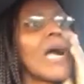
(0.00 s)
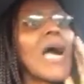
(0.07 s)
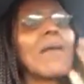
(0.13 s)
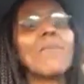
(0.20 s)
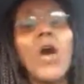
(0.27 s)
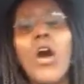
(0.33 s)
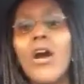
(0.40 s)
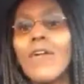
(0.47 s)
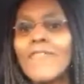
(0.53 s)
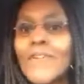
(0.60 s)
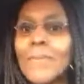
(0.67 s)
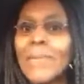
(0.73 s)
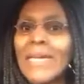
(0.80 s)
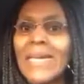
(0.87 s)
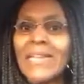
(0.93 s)
I'm all
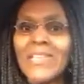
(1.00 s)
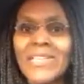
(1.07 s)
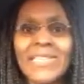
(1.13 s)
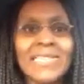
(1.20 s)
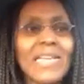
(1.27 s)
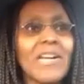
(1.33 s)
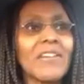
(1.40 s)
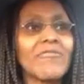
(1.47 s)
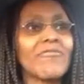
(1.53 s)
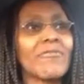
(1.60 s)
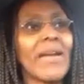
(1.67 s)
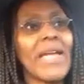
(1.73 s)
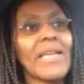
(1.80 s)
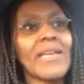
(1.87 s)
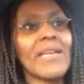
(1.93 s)
for being yourself,
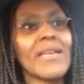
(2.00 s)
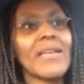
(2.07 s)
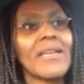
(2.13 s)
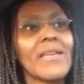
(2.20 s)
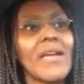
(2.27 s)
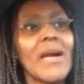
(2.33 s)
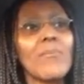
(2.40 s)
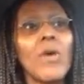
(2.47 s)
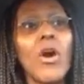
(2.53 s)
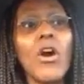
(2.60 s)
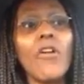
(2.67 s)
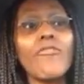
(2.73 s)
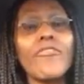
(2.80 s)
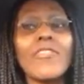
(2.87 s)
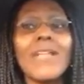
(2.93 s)
right? I'm
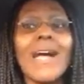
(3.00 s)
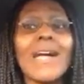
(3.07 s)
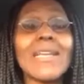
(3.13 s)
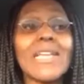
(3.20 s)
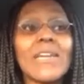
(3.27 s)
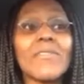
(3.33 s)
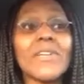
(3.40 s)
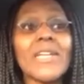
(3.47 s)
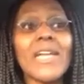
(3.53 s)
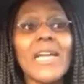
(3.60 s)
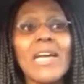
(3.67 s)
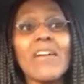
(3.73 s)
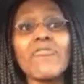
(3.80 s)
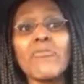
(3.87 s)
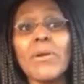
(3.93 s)
all for not giving an
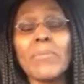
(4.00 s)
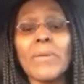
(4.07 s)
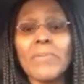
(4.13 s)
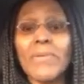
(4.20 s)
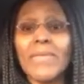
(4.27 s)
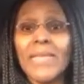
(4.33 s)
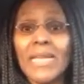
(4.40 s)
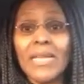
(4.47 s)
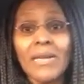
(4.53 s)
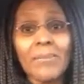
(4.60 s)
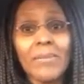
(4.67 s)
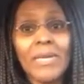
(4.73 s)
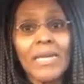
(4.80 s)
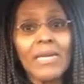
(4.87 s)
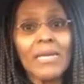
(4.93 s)
F what people think of
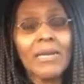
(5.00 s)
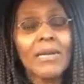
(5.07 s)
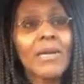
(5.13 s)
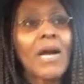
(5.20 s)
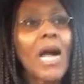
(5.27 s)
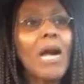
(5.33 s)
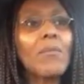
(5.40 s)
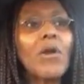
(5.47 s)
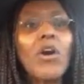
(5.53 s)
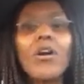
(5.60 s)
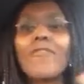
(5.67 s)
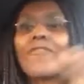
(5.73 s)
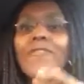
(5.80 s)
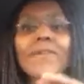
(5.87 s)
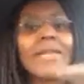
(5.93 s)
me. I'm
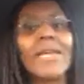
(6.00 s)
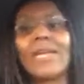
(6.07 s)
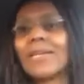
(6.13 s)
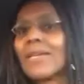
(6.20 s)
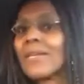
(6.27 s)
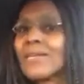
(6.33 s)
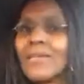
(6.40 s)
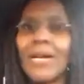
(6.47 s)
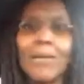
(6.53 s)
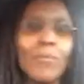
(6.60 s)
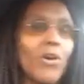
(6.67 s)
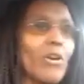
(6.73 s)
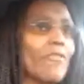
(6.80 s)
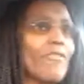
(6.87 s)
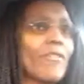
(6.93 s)
all for that. I'm
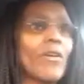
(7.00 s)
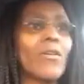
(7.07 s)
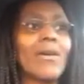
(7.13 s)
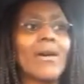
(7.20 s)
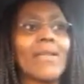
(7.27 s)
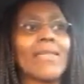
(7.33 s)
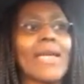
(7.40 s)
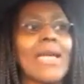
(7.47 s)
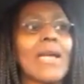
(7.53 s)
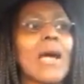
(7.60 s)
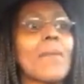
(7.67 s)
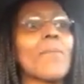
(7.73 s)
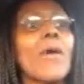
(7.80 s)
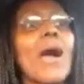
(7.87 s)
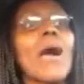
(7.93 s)
all for all of that.
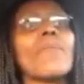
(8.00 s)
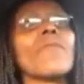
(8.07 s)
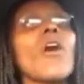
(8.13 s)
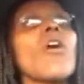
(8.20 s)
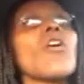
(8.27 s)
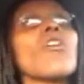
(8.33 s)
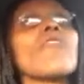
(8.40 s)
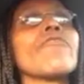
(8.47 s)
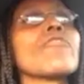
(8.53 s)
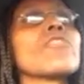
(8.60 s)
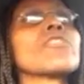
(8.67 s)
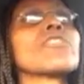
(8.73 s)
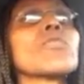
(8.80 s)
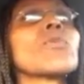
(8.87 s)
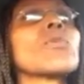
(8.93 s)
I'm all
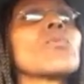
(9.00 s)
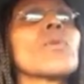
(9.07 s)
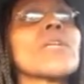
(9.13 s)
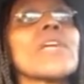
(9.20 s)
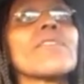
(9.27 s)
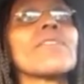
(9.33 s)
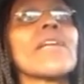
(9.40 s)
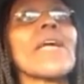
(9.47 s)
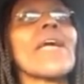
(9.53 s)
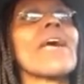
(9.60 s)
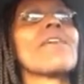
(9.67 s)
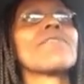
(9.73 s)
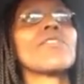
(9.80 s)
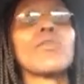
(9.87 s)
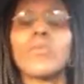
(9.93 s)
for doing whatever the
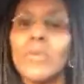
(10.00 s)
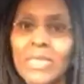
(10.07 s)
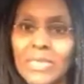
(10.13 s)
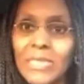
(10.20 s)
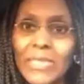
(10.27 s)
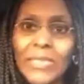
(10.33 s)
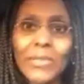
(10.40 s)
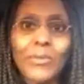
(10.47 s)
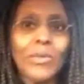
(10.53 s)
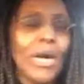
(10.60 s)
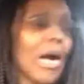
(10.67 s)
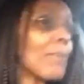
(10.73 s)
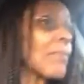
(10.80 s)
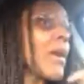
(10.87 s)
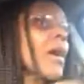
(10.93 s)
F you want to do.
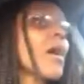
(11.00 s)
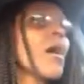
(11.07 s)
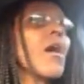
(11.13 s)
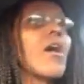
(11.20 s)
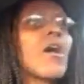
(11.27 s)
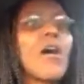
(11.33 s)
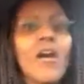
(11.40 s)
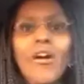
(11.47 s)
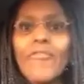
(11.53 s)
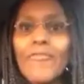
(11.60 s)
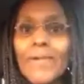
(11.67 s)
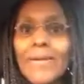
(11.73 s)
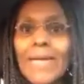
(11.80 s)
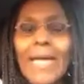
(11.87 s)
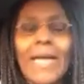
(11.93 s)
I'm all
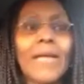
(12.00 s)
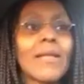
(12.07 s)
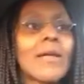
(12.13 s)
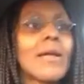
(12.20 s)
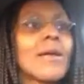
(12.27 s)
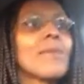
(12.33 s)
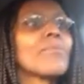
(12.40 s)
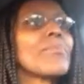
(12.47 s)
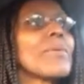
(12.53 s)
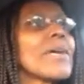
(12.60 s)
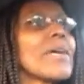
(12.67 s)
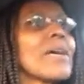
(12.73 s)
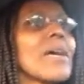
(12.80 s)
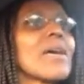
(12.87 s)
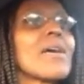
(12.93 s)
for that.
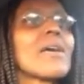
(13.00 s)
But